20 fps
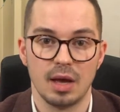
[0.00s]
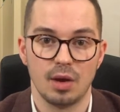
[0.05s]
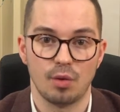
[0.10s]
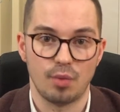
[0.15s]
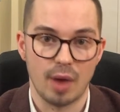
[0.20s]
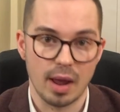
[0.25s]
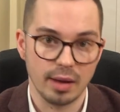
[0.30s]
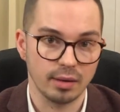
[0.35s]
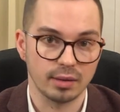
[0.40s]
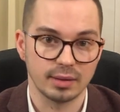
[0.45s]

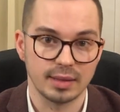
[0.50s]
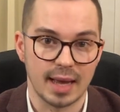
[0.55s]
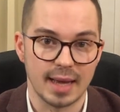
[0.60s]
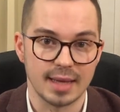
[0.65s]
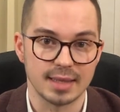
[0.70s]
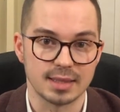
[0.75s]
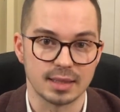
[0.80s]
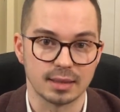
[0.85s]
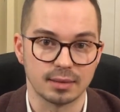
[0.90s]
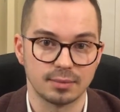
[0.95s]

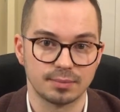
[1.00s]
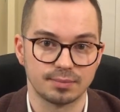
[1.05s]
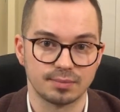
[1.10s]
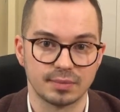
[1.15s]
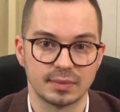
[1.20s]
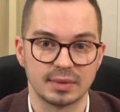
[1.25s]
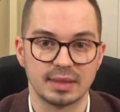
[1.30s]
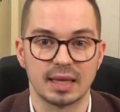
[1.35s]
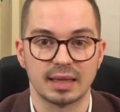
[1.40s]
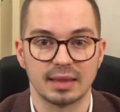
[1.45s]
Recognizing
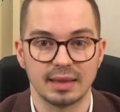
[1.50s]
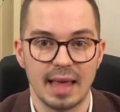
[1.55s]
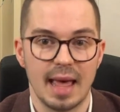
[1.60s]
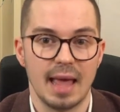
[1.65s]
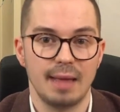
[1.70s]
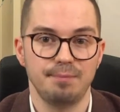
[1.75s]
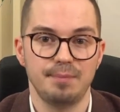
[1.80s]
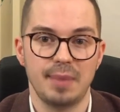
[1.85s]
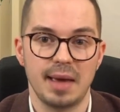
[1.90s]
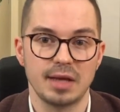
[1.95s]
that
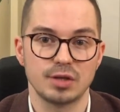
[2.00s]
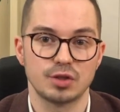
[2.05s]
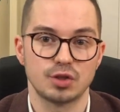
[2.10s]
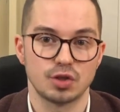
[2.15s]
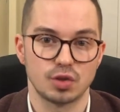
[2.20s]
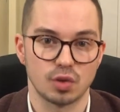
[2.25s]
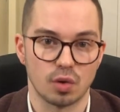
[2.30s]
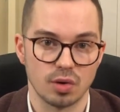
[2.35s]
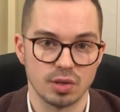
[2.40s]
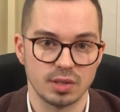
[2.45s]

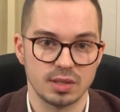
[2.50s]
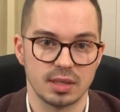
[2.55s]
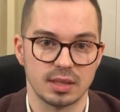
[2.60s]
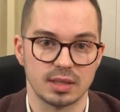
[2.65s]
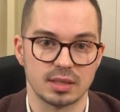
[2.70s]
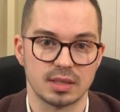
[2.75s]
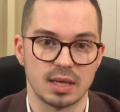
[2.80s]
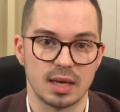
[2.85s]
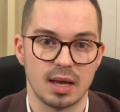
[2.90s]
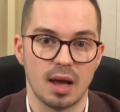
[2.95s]
land-based
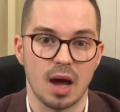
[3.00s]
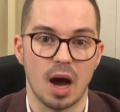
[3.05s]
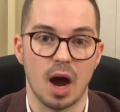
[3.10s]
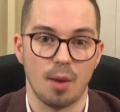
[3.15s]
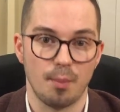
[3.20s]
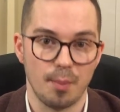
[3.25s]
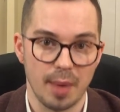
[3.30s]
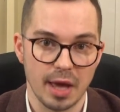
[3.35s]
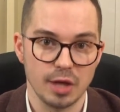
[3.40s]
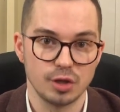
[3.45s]
sources
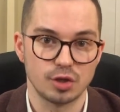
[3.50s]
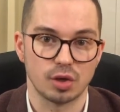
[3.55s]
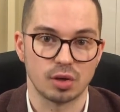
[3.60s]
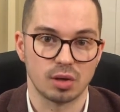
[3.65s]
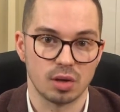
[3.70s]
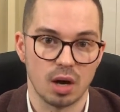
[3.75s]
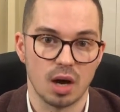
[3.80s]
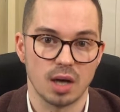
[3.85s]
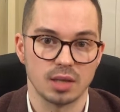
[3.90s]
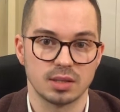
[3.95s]
are major
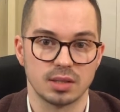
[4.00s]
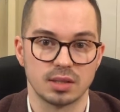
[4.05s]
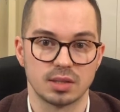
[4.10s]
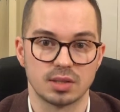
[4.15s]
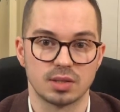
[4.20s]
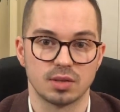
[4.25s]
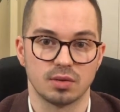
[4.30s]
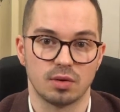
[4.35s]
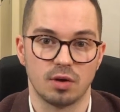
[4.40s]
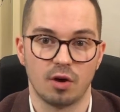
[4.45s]

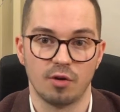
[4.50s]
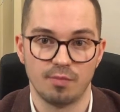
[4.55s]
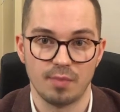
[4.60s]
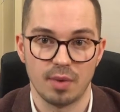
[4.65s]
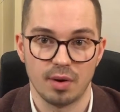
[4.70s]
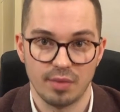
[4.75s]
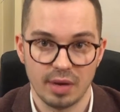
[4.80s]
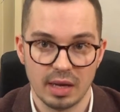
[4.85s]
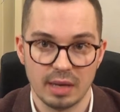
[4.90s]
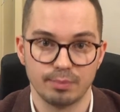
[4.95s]
causes of
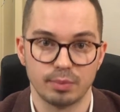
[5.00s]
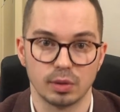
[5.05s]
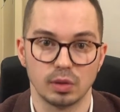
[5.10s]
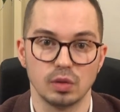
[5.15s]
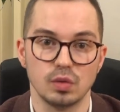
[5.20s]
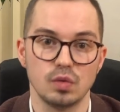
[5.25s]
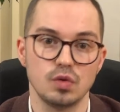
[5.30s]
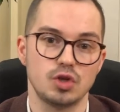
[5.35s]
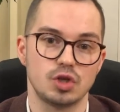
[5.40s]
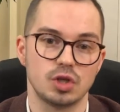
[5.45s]
marine
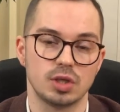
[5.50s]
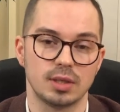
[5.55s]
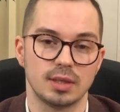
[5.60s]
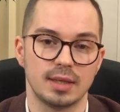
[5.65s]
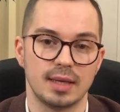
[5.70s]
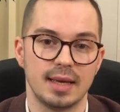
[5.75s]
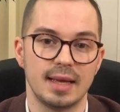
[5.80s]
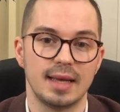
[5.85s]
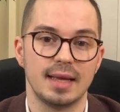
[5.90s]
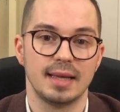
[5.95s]

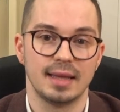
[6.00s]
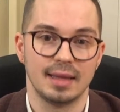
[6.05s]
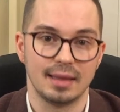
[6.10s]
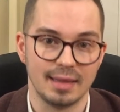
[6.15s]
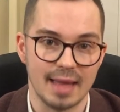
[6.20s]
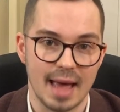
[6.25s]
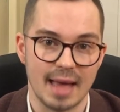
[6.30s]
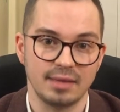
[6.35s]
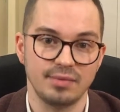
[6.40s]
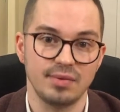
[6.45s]
pollution,
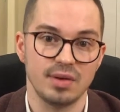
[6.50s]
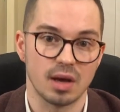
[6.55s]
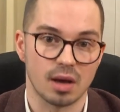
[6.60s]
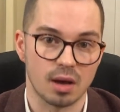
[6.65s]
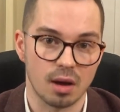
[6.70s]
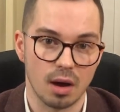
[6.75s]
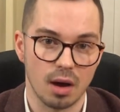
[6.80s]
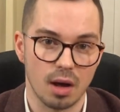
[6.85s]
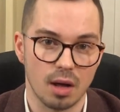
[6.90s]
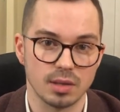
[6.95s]
Latvia
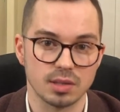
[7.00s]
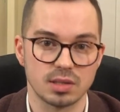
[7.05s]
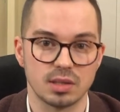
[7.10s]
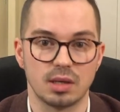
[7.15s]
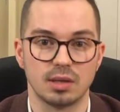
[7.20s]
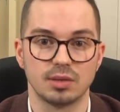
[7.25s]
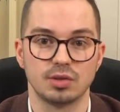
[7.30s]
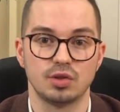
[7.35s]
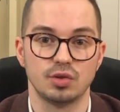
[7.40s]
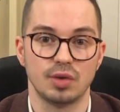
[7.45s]
calls
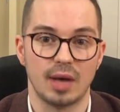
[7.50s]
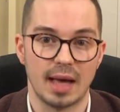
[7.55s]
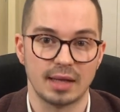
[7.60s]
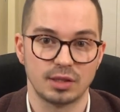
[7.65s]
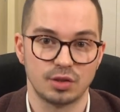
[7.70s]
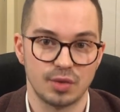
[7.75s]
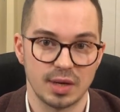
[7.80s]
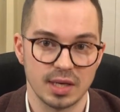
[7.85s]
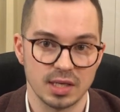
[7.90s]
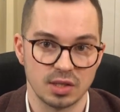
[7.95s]
on to
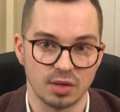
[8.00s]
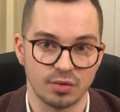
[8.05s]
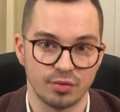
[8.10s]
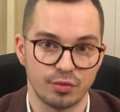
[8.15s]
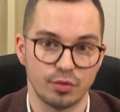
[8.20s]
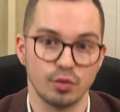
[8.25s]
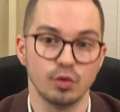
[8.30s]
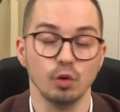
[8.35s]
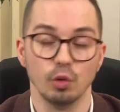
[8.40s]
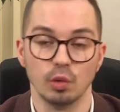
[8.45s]
address the
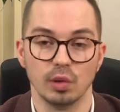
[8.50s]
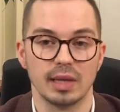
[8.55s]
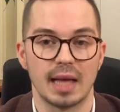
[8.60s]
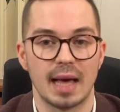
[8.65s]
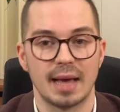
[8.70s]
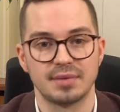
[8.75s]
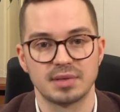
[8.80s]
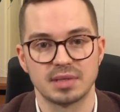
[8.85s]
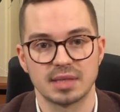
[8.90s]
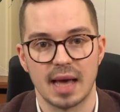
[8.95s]
full
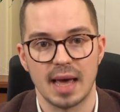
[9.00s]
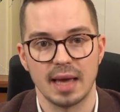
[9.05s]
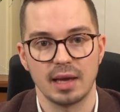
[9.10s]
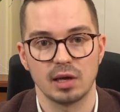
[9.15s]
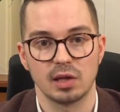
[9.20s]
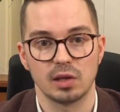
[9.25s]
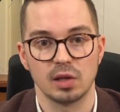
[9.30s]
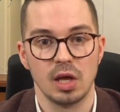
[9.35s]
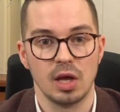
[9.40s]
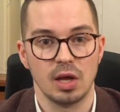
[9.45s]
life
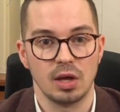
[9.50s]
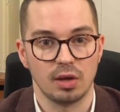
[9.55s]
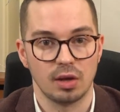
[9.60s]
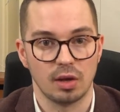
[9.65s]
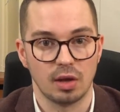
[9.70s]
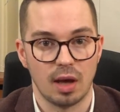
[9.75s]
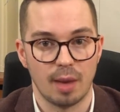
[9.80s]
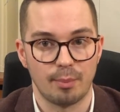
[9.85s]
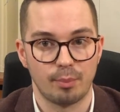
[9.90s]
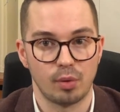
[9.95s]
cycle
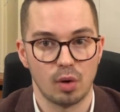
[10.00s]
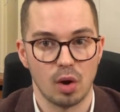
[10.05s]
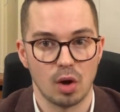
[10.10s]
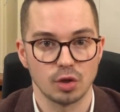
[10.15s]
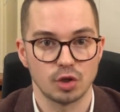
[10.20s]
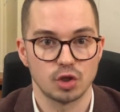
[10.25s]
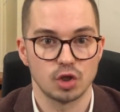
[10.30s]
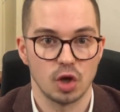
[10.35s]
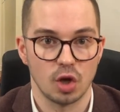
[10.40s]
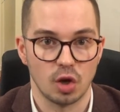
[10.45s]

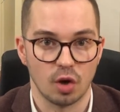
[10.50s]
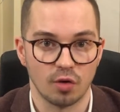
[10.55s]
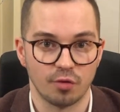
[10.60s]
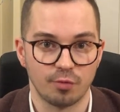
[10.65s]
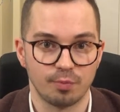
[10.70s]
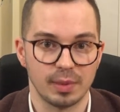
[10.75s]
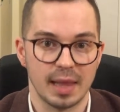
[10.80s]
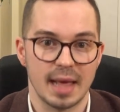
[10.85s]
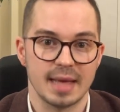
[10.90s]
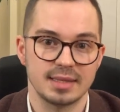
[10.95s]
approach
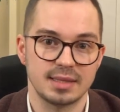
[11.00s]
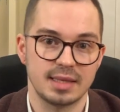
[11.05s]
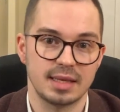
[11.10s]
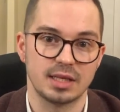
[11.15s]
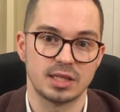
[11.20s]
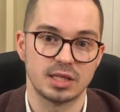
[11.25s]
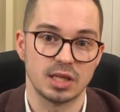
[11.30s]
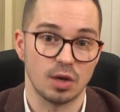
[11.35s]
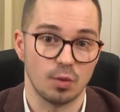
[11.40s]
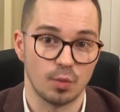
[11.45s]
of
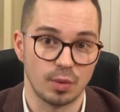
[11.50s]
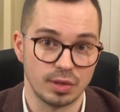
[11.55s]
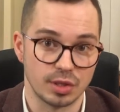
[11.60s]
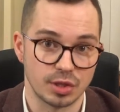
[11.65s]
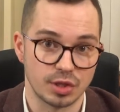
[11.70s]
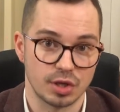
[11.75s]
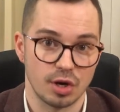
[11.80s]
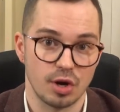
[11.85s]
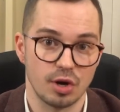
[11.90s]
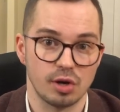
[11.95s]
plastics with the
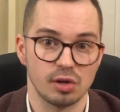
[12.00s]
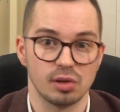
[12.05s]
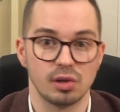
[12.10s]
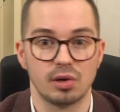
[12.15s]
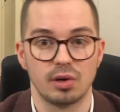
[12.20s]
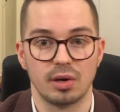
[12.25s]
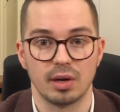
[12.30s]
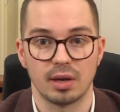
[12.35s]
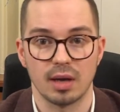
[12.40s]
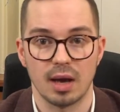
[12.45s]

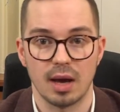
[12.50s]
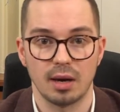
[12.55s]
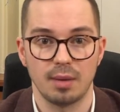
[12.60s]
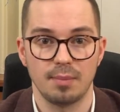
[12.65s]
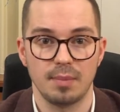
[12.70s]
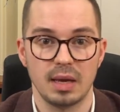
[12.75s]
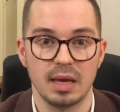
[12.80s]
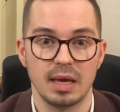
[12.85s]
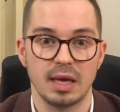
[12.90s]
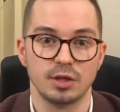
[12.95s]
circular
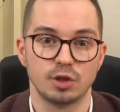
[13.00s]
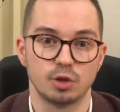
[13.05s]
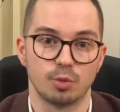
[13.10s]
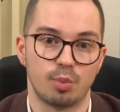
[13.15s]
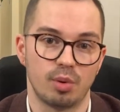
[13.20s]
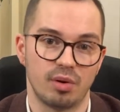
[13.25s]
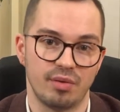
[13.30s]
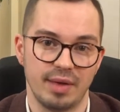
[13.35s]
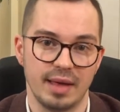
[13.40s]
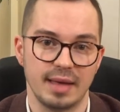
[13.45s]
economy to
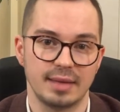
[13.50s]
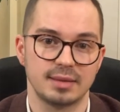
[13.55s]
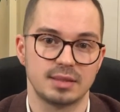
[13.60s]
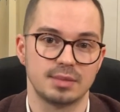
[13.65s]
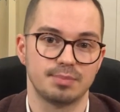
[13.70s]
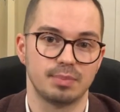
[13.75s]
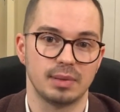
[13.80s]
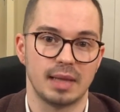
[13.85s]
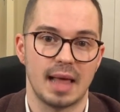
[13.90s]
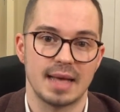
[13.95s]

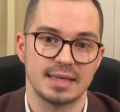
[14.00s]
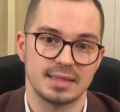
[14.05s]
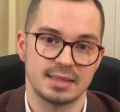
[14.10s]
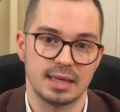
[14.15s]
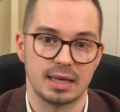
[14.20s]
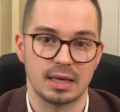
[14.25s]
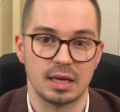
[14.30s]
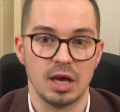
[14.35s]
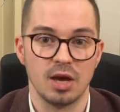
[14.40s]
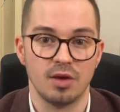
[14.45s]
prevent
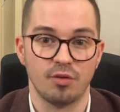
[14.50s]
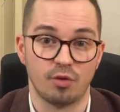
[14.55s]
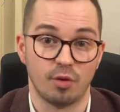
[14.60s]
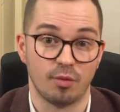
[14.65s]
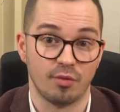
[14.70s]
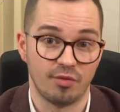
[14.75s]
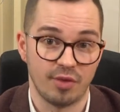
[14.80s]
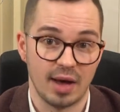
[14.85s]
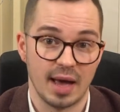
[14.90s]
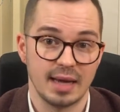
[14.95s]
plastic
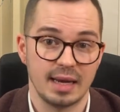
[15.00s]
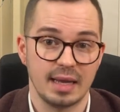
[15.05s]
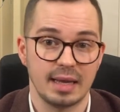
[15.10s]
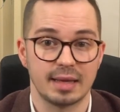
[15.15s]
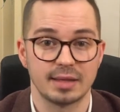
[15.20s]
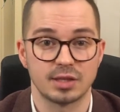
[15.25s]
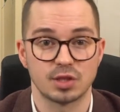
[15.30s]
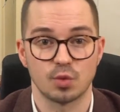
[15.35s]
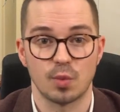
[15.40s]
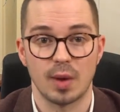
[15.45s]
from finding
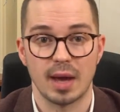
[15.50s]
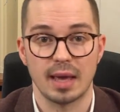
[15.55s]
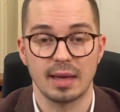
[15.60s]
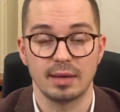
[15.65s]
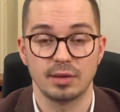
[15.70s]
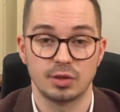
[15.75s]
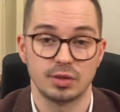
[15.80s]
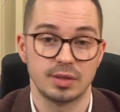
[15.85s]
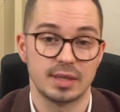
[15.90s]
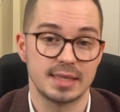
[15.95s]
its way
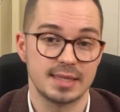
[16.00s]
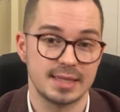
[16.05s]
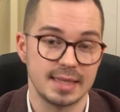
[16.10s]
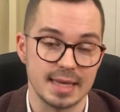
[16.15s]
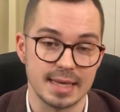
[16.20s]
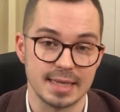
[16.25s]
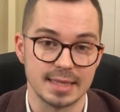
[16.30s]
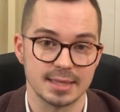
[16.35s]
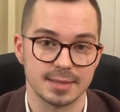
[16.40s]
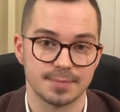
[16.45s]
to the
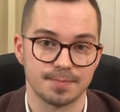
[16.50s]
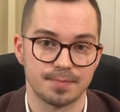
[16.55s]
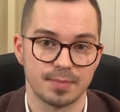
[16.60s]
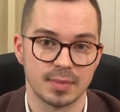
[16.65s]
seas.